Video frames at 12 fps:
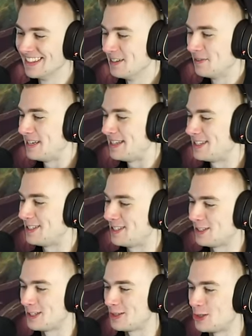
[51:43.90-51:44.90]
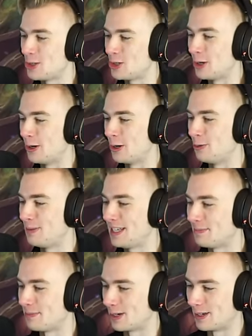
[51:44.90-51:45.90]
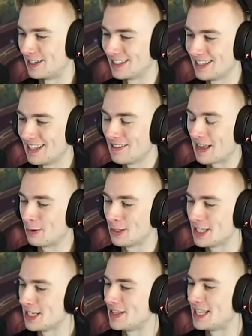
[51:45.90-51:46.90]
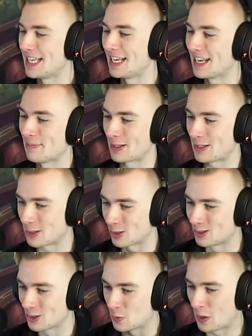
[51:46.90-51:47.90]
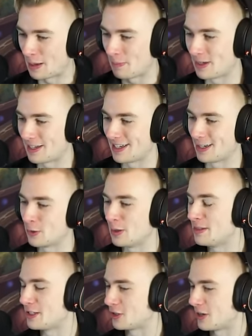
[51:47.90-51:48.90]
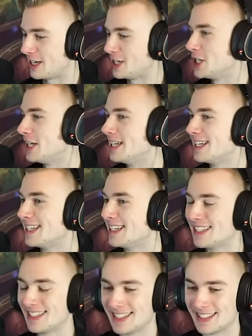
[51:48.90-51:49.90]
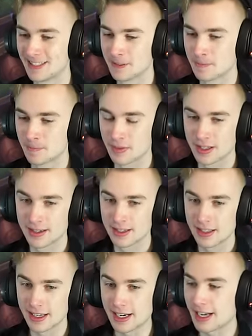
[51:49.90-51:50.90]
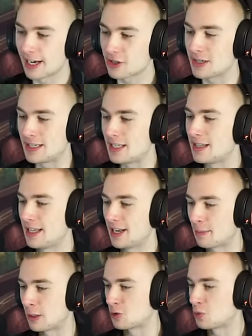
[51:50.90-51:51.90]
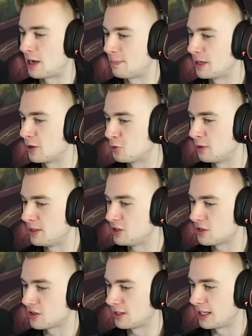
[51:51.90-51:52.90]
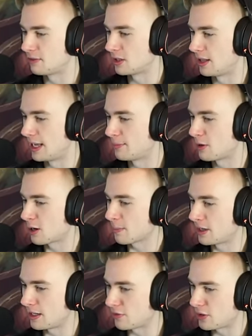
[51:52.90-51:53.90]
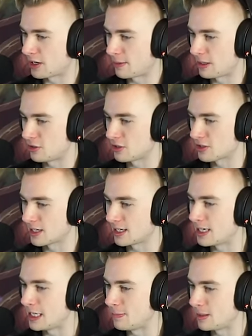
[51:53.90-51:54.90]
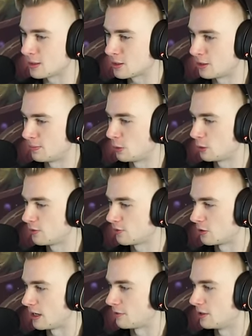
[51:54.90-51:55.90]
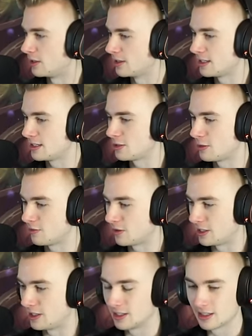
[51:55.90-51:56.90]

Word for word: Wait, this is this is so OP, bro. I wasn't even thinking about this whole swap uh, equipment strategy. Like, I actually did think about swapping equipment just to level the landmark, but I never thought about just, like, keeping this on board forever. That's so funny.